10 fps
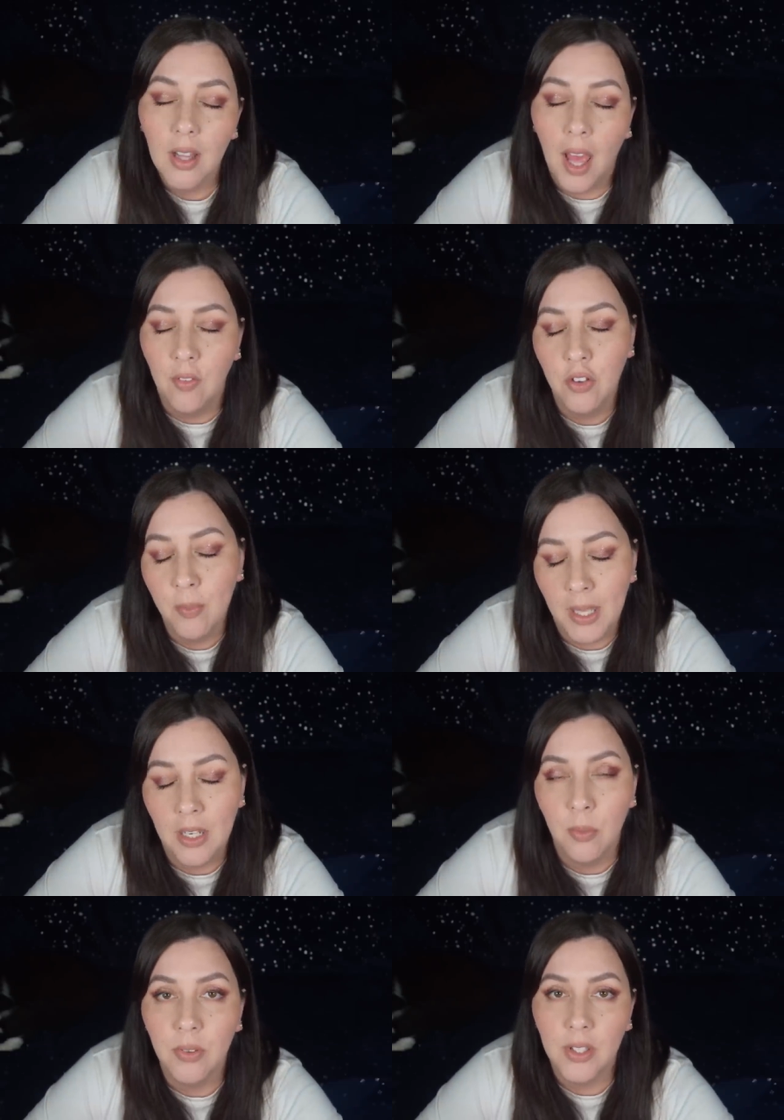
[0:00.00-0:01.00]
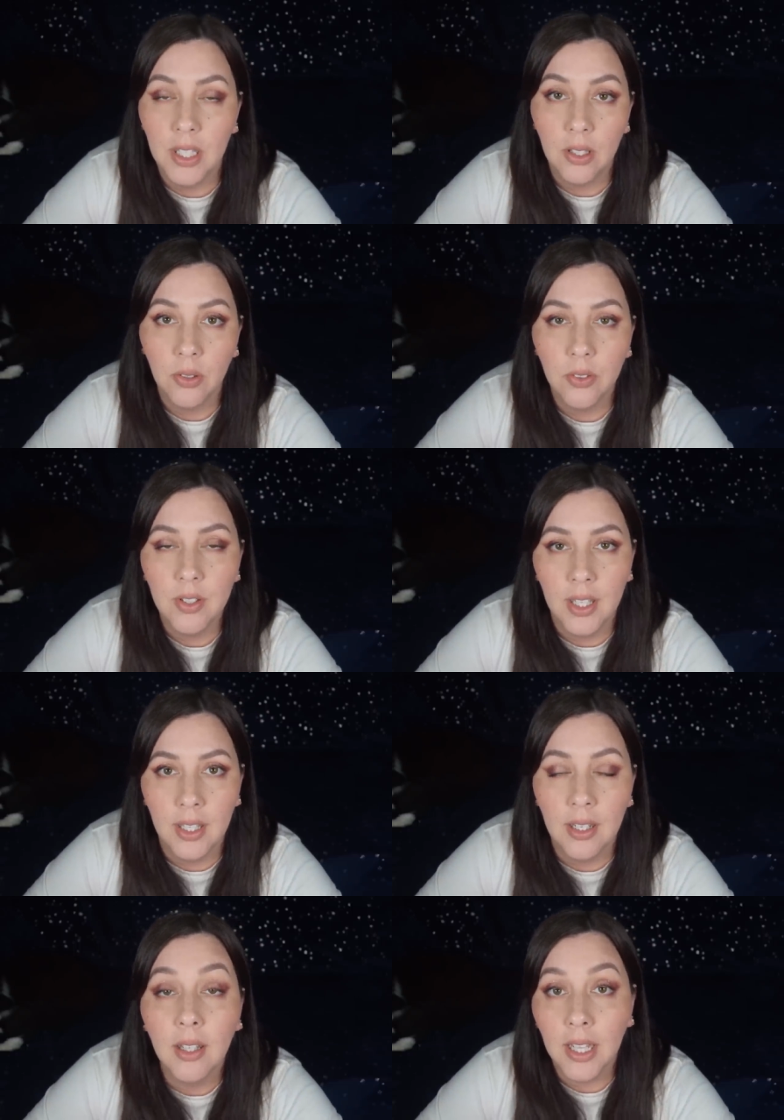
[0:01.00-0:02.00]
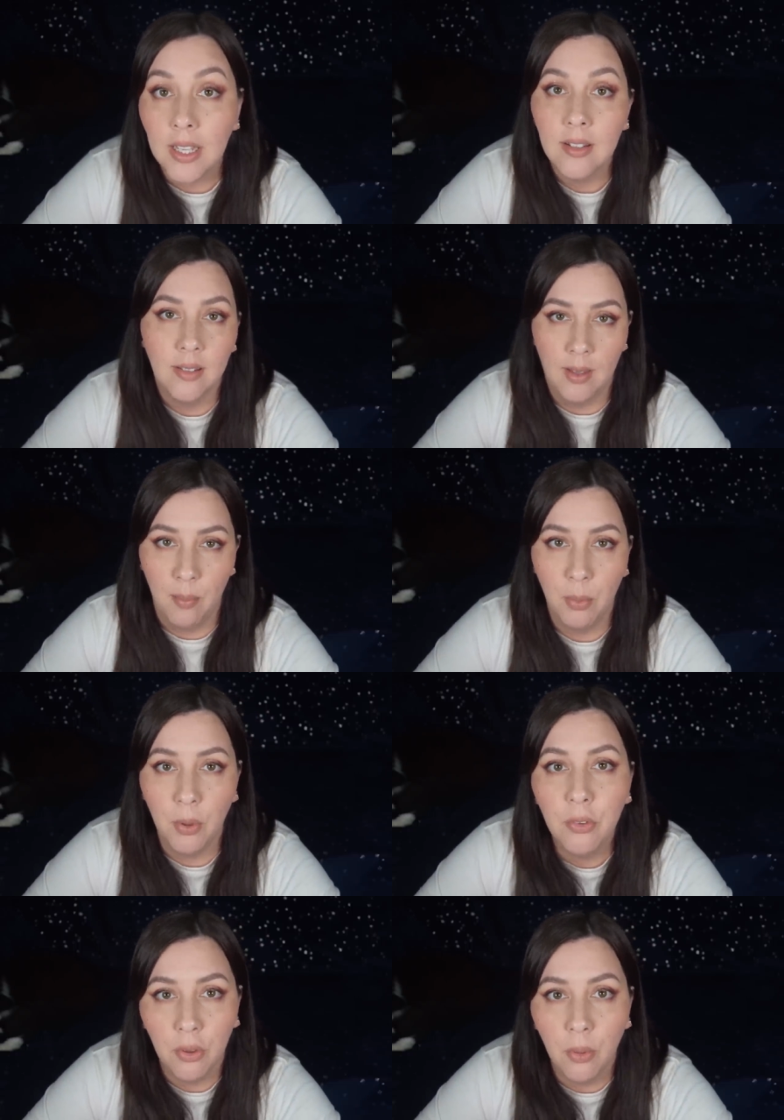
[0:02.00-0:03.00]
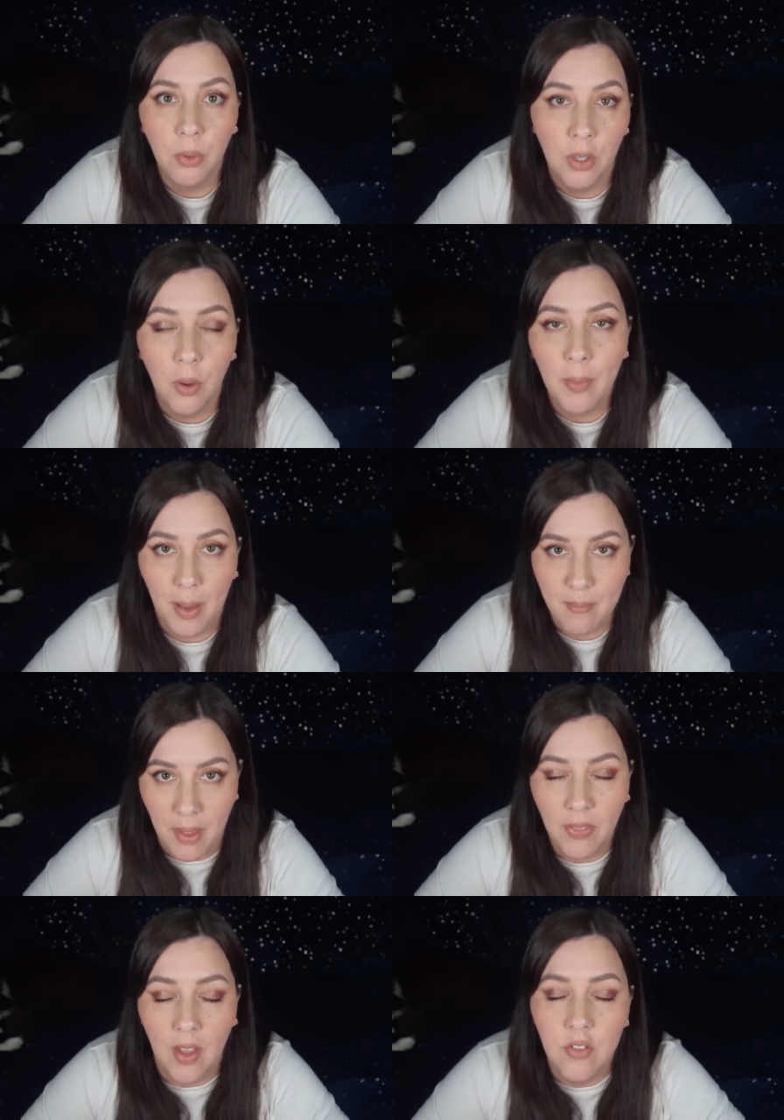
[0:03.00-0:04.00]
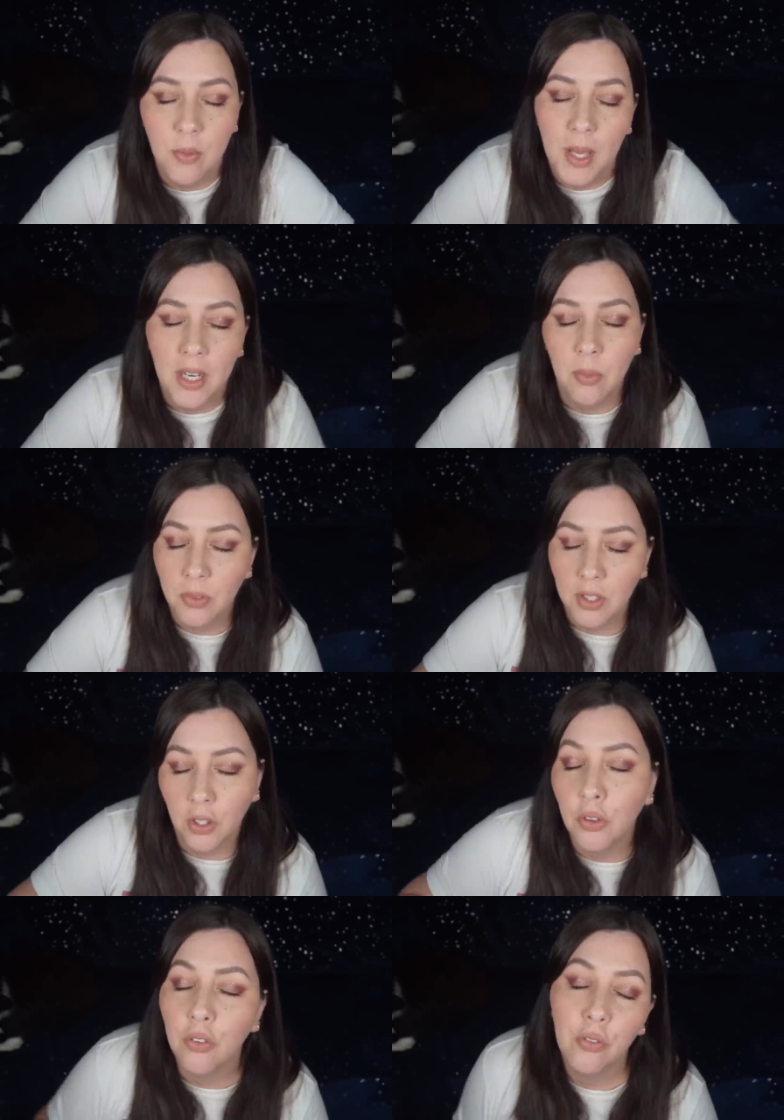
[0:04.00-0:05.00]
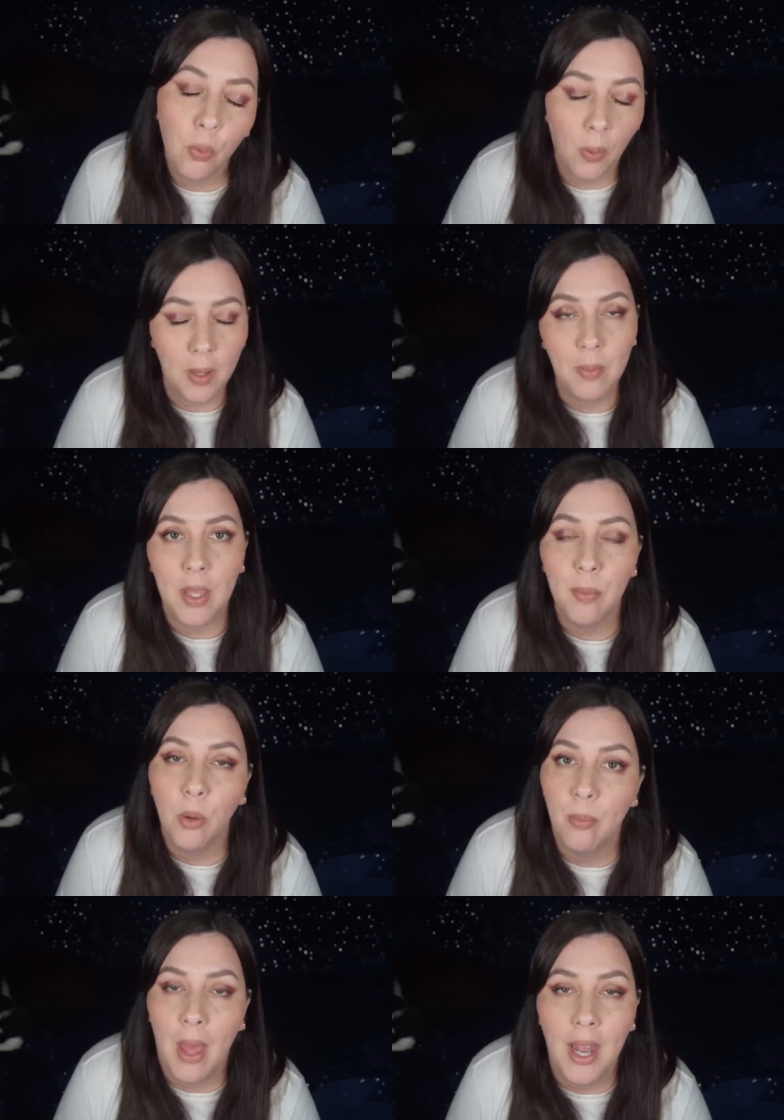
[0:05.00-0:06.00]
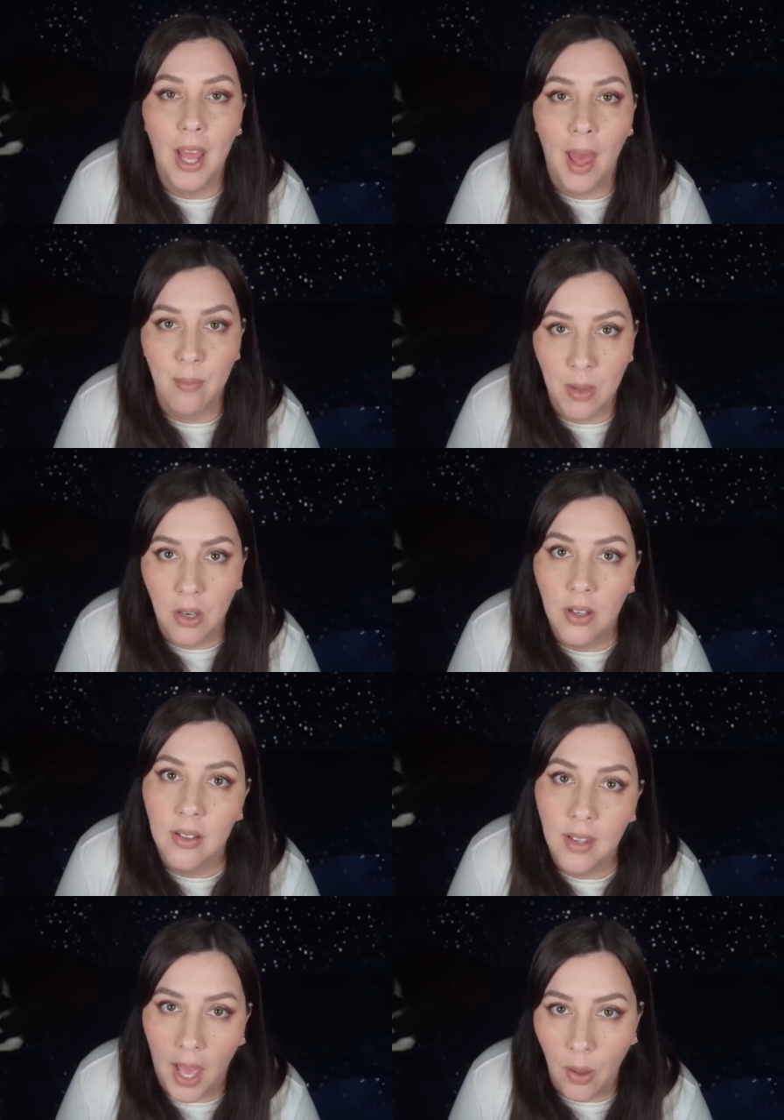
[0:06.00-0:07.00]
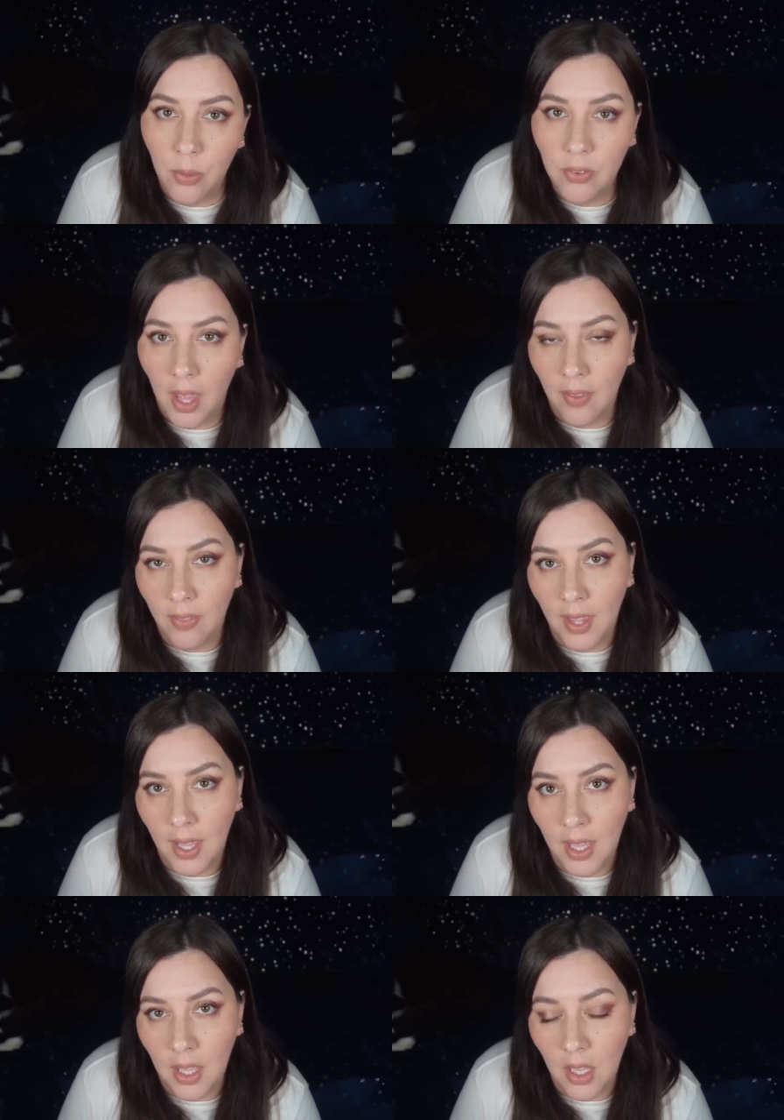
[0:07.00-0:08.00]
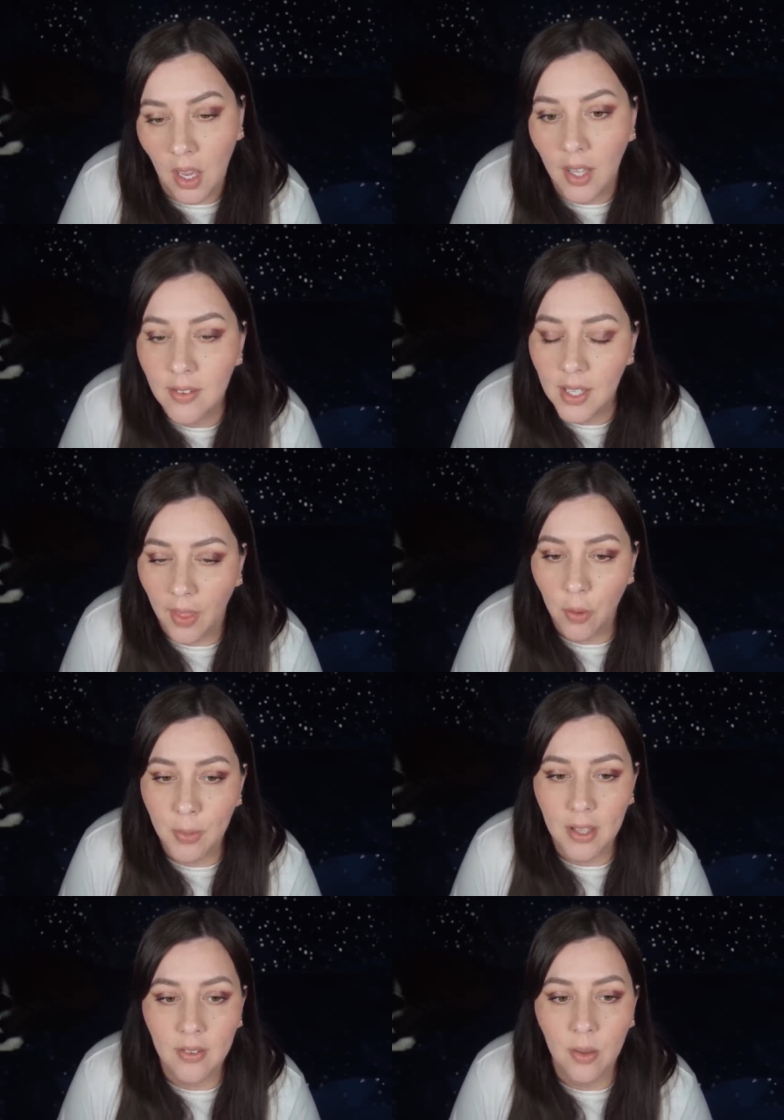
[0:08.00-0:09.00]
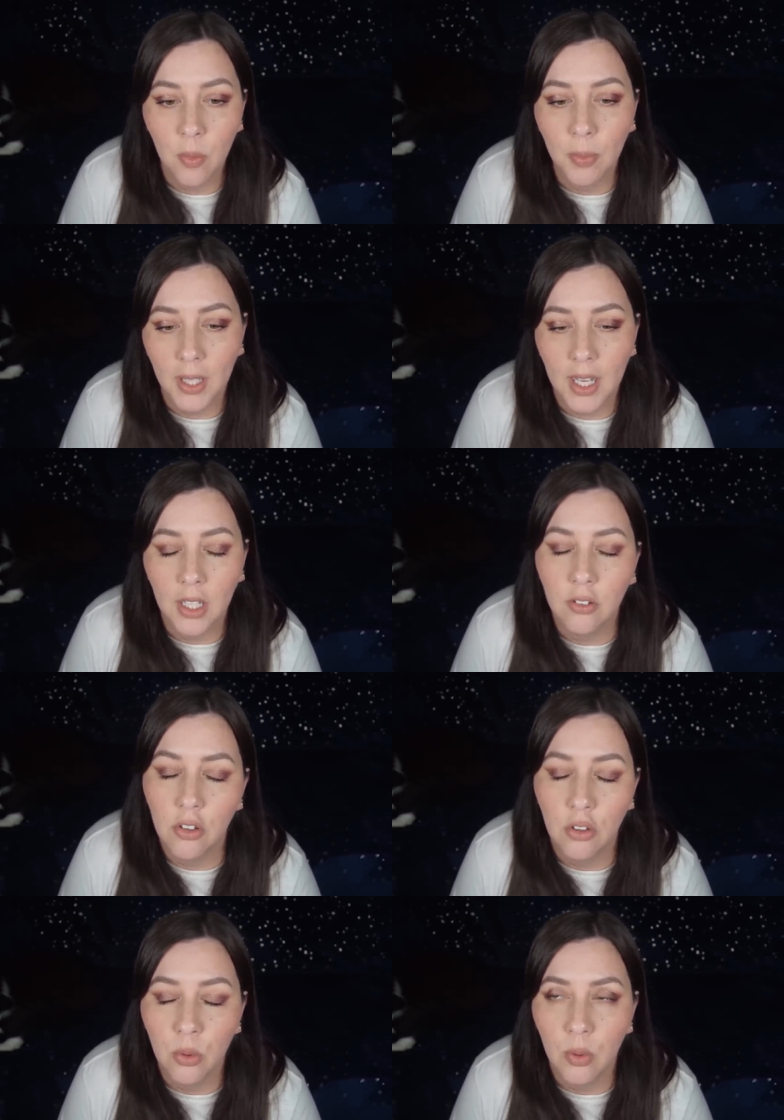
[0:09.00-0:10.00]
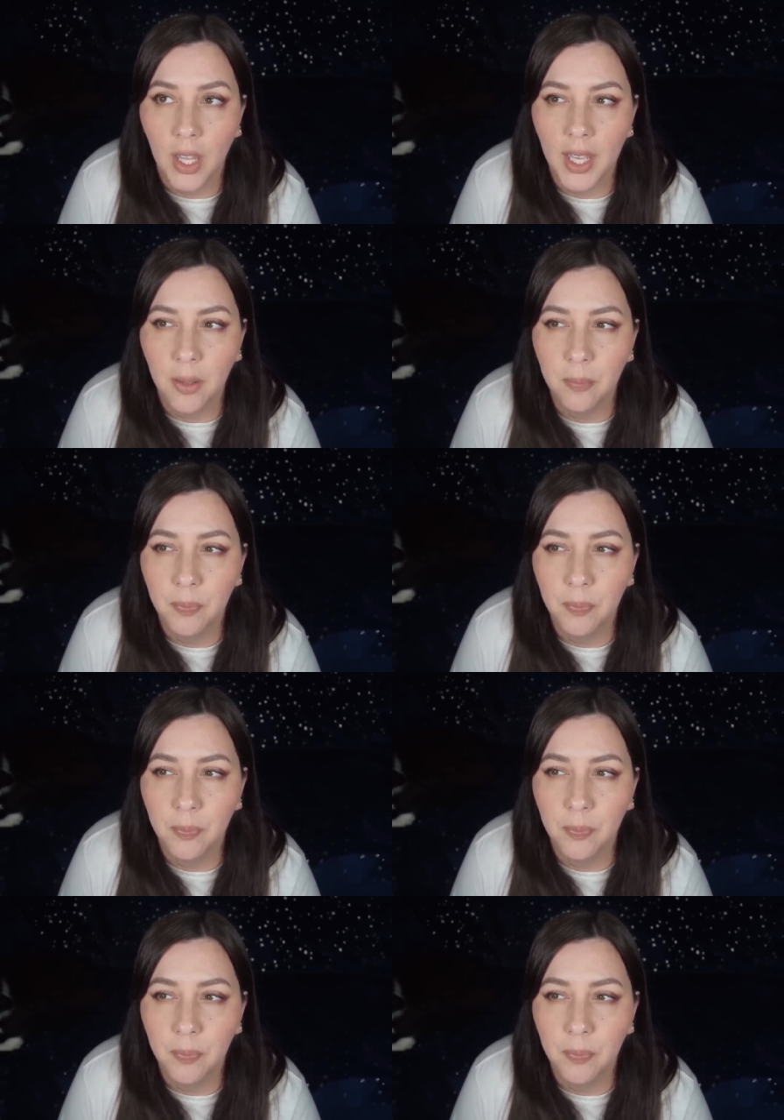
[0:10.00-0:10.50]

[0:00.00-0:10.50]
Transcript: After Mandy was killed in late December, so, you know, about a month after Mandy was killed, 40 people met at Mary's house, and they got together because they were planning to do like